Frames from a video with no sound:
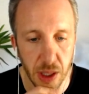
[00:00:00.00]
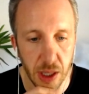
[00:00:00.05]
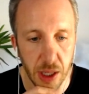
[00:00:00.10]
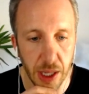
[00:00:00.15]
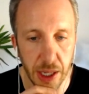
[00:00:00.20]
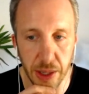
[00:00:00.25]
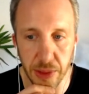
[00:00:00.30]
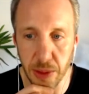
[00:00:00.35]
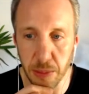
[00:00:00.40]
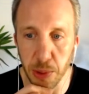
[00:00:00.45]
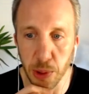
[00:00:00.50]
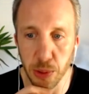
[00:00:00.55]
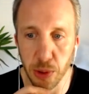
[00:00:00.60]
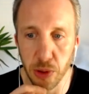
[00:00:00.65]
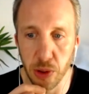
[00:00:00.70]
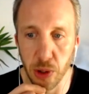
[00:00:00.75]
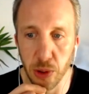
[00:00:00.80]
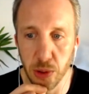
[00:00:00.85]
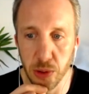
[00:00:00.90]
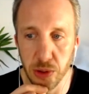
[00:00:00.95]
And I think both of
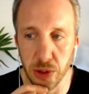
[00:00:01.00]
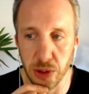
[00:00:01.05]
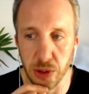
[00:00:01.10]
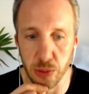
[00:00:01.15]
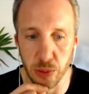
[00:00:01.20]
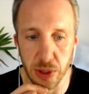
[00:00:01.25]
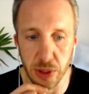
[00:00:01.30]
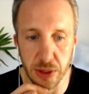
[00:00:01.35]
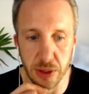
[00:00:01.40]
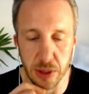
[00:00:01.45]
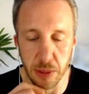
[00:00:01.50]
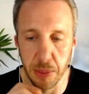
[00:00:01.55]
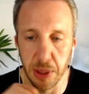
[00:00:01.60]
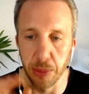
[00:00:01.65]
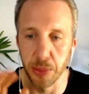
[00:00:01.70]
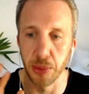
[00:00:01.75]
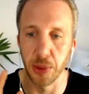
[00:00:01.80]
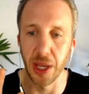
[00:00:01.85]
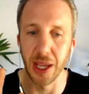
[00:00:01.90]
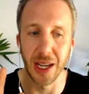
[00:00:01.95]
those are the reason that
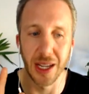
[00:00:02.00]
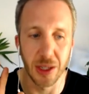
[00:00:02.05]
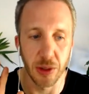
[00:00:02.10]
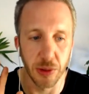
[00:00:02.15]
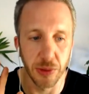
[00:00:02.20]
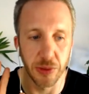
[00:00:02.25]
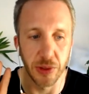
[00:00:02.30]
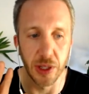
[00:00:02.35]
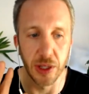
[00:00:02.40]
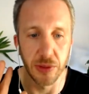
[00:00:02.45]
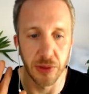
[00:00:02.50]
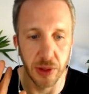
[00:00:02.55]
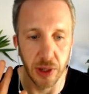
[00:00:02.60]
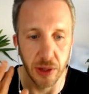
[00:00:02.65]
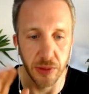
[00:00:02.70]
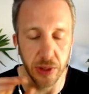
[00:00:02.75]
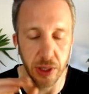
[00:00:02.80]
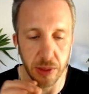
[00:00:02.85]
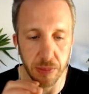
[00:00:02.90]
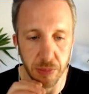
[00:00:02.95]
people get a little fearful
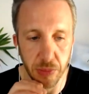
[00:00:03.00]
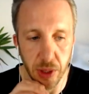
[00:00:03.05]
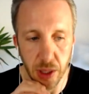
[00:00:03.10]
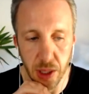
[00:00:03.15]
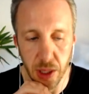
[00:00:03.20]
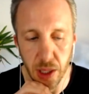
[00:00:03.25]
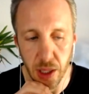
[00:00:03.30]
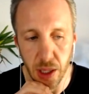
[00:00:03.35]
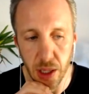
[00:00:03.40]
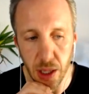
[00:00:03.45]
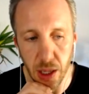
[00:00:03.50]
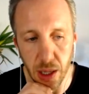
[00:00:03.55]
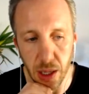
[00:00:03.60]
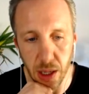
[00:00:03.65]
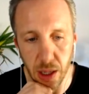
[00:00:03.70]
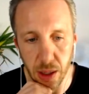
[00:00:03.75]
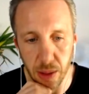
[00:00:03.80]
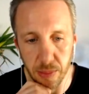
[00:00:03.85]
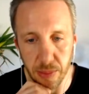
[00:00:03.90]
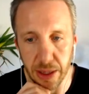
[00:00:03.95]
of it.
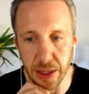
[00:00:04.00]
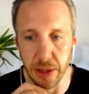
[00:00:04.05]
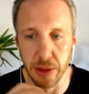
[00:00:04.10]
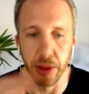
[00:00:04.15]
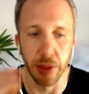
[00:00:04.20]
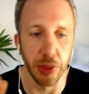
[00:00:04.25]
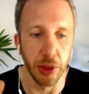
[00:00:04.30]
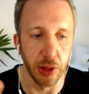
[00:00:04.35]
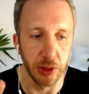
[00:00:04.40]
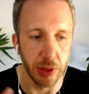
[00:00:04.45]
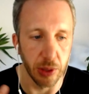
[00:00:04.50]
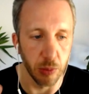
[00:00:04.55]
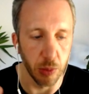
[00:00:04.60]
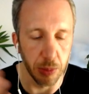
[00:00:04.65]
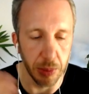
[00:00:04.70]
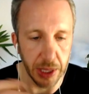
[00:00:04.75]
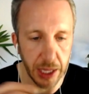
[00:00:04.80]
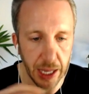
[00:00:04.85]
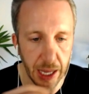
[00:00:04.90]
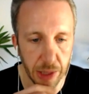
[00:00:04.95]
Uh, and then the third thing would
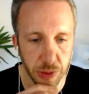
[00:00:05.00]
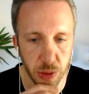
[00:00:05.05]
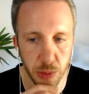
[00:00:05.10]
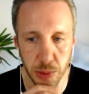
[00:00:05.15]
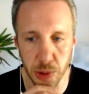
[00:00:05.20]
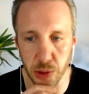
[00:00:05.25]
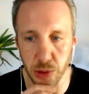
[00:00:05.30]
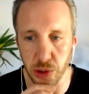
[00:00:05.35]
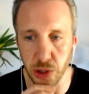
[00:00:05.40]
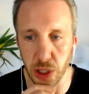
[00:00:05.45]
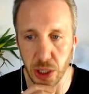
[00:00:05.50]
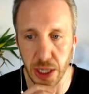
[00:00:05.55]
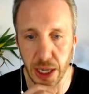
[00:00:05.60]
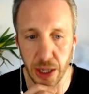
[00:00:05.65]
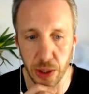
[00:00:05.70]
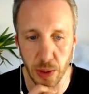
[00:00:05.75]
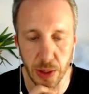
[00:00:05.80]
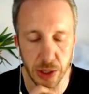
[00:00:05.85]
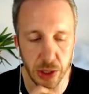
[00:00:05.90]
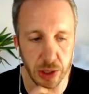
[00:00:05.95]
be attribution and how
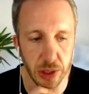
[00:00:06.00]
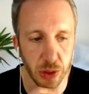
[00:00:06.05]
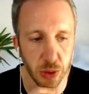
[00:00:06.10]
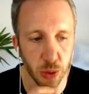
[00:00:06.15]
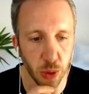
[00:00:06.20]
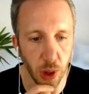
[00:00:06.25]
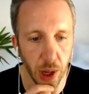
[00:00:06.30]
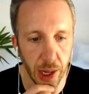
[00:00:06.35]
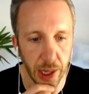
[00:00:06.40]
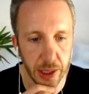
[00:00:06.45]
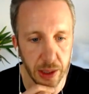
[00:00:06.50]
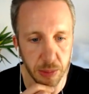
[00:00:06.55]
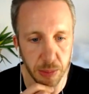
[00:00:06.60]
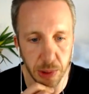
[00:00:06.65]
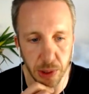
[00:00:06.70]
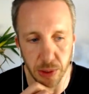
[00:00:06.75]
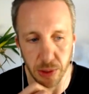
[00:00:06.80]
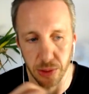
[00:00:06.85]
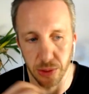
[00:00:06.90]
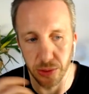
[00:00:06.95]
you actually track,
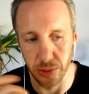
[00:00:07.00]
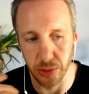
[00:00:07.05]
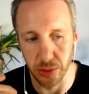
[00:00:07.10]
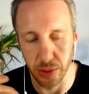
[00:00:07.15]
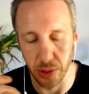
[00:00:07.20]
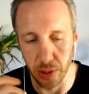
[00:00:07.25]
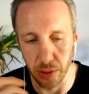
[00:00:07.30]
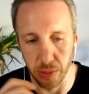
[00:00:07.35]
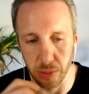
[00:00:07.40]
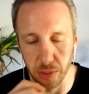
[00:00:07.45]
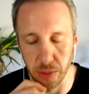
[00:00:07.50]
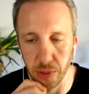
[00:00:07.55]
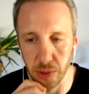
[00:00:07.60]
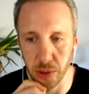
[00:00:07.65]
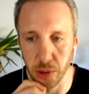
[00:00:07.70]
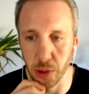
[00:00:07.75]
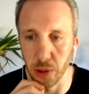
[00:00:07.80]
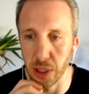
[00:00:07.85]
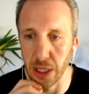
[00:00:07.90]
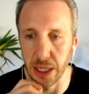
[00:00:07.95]
because you know,
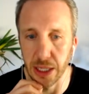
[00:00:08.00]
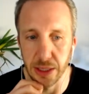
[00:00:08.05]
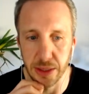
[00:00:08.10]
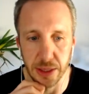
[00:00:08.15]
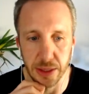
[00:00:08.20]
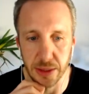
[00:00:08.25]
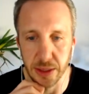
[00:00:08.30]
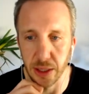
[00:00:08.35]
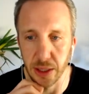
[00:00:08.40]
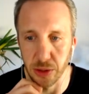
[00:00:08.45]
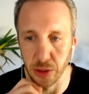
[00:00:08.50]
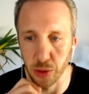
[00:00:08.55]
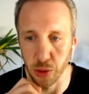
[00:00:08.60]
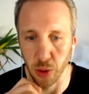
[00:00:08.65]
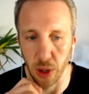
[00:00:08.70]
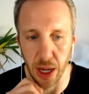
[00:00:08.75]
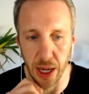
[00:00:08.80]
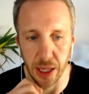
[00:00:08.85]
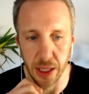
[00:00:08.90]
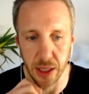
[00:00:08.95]
Google Analytics doesn't
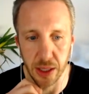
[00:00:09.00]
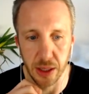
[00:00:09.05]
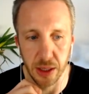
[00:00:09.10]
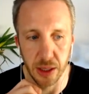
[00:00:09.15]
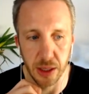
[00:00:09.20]
track.